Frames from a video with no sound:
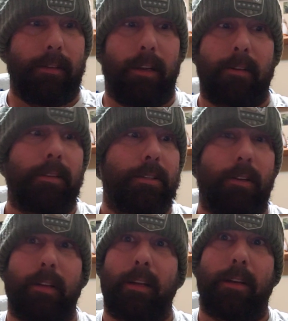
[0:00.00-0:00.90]
Yeah, that's
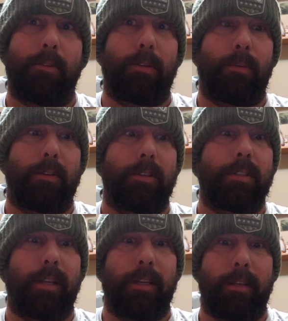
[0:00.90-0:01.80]
all I kind of really wanted to
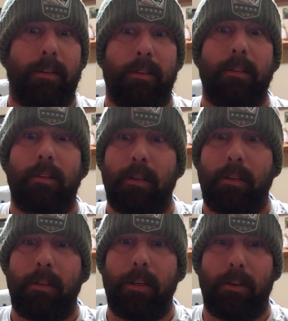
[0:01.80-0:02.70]
say. And,
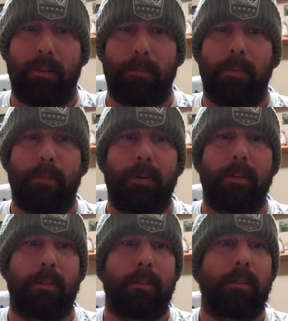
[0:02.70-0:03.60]
you know, I'll put
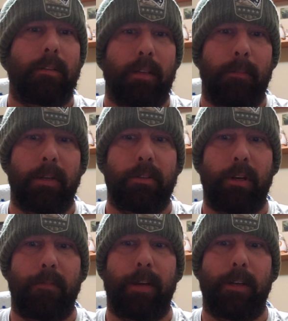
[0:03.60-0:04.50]
a, I'm going to
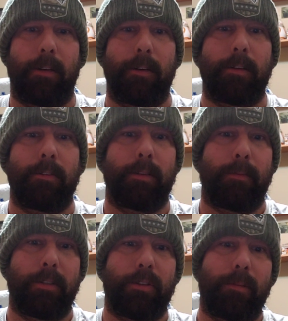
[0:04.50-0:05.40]
try to find an article and I'm
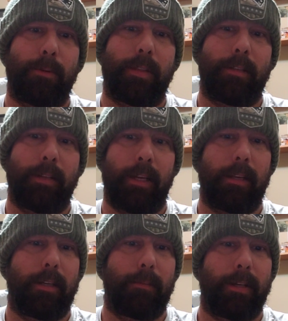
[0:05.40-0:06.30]
going to try to put that
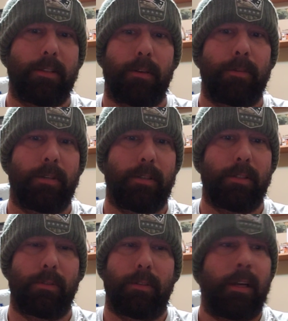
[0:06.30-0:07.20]
link in my description
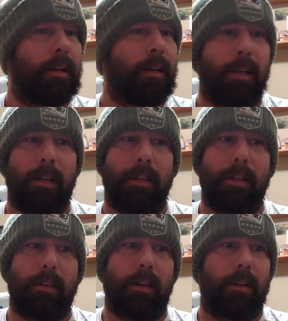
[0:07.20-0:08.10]
as
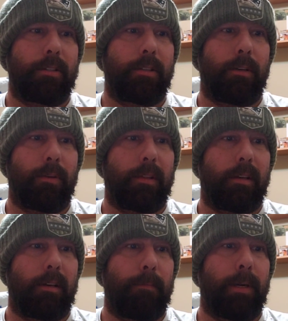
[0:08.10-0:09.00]
to go with
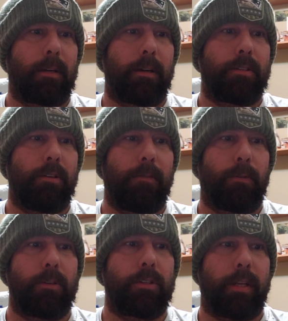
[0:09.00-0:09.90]
the
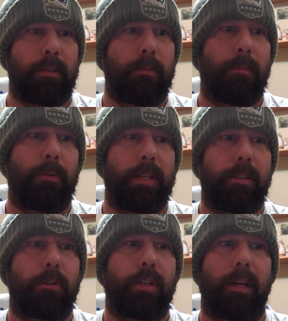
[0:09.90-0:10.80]
Bearcards34's channel. But please
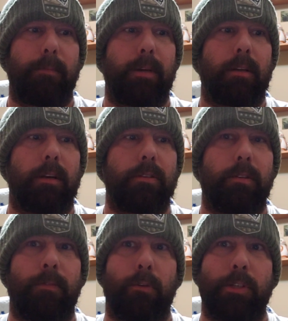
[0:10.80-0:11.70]
go check out
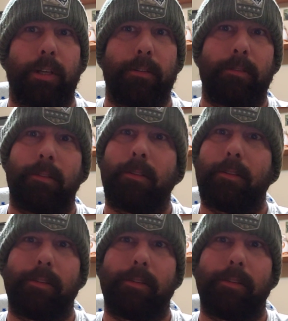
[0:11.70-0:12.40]
Bearcards34 channel.